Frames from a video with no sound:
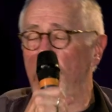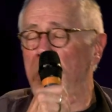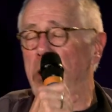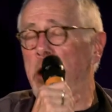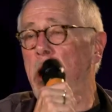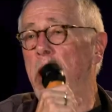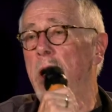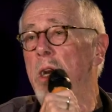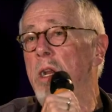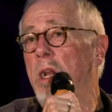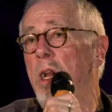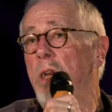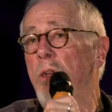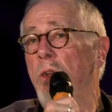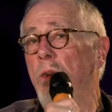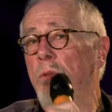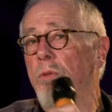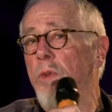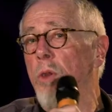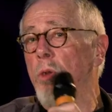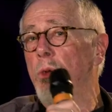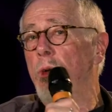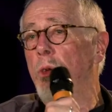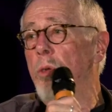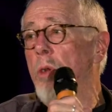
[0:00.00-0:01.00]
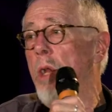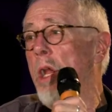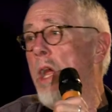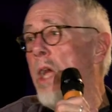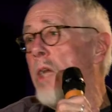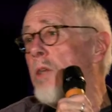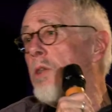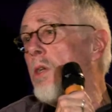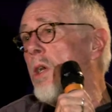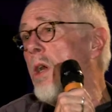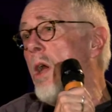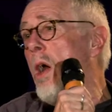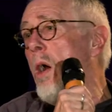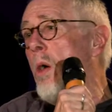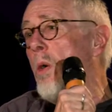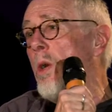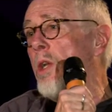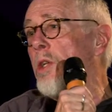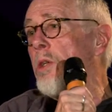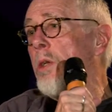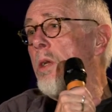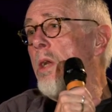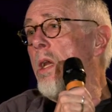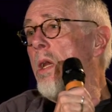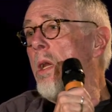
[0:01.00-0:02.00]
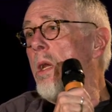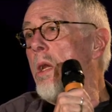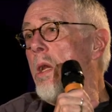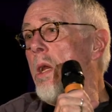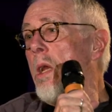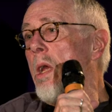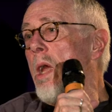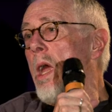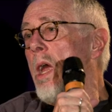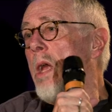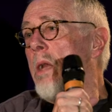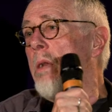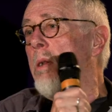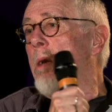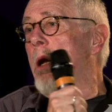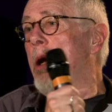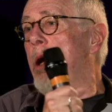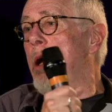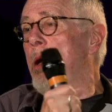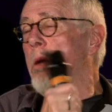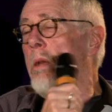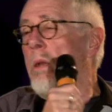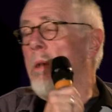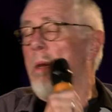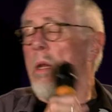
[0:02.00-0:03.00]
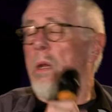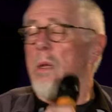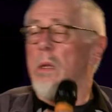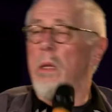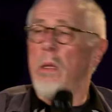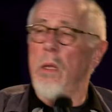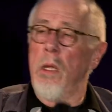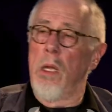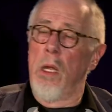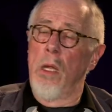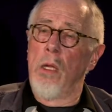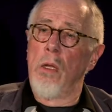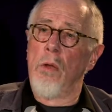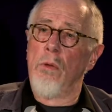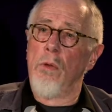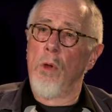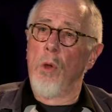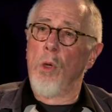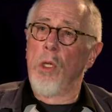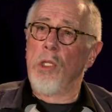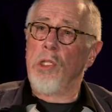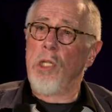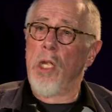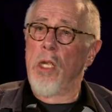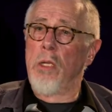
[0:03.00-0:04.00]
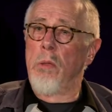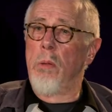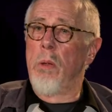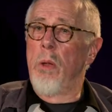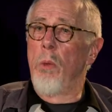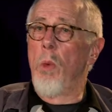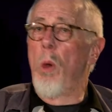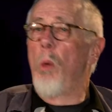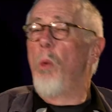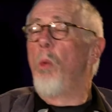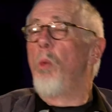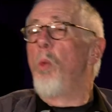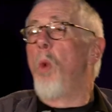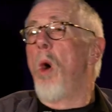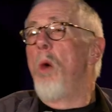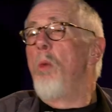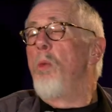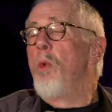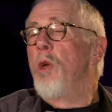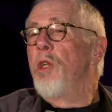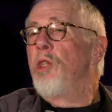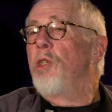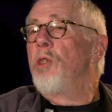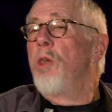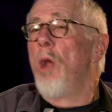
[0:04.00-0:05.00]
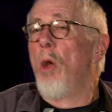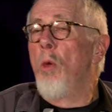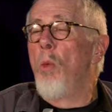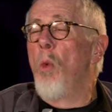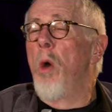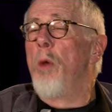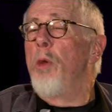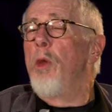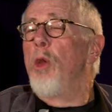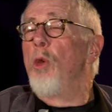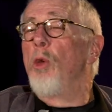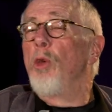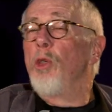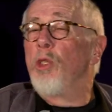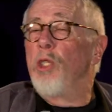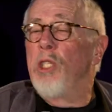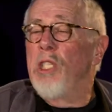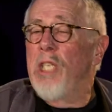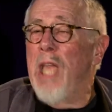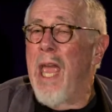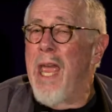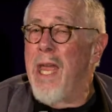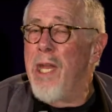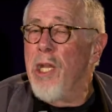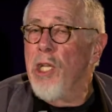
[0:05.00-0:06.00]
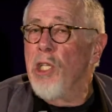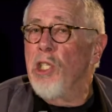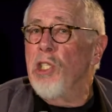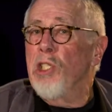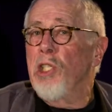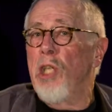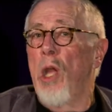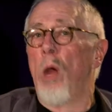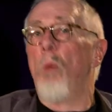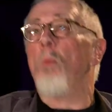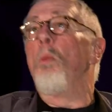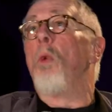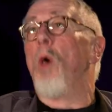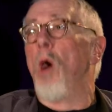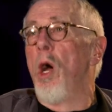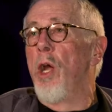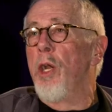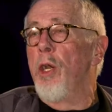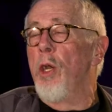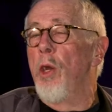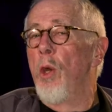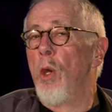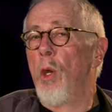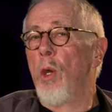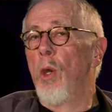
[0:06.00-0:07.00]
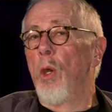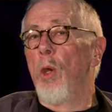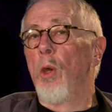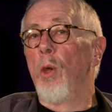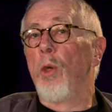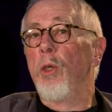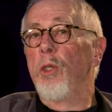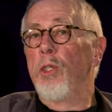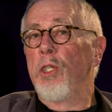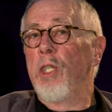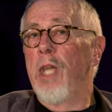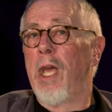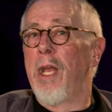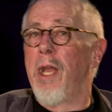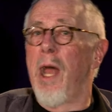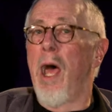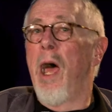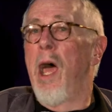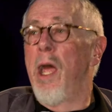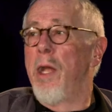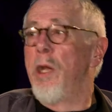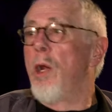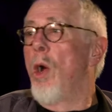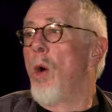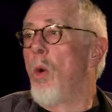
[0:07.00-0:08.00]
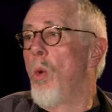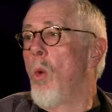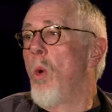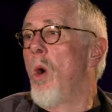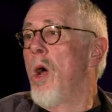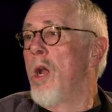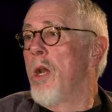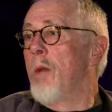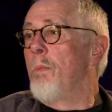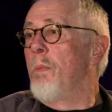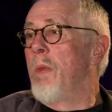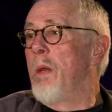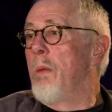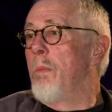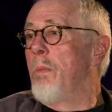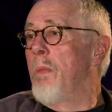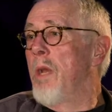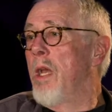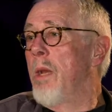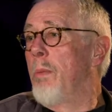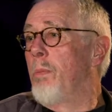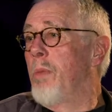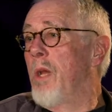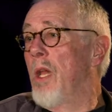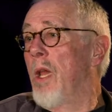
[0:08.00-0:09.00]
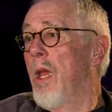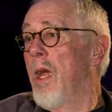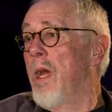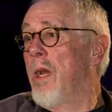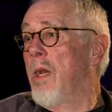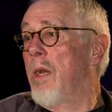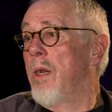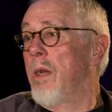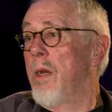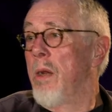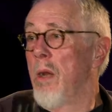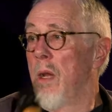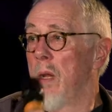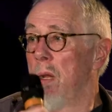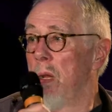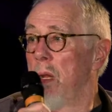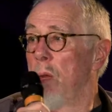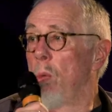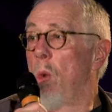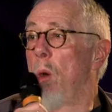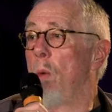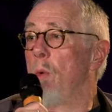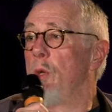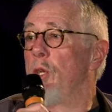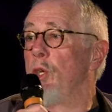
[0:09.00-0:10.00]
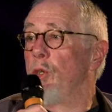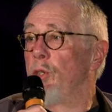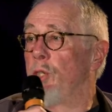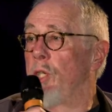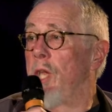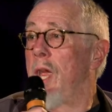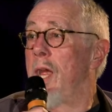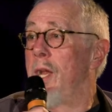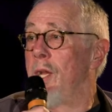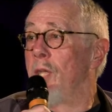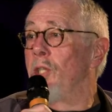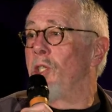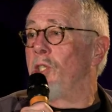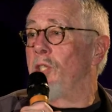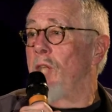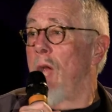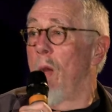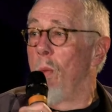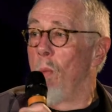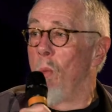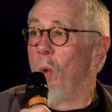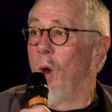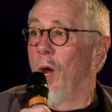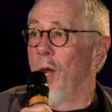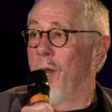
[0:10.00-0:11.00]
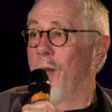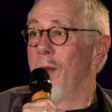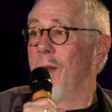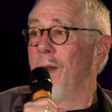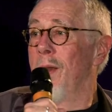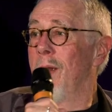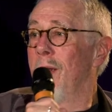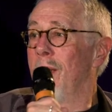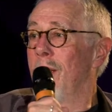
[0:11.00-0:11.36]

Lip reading: did an interview 2 days ago, and the interviewer said to me, well, what would you say to someone who said, I don't want to be manipulated? What would you say to someone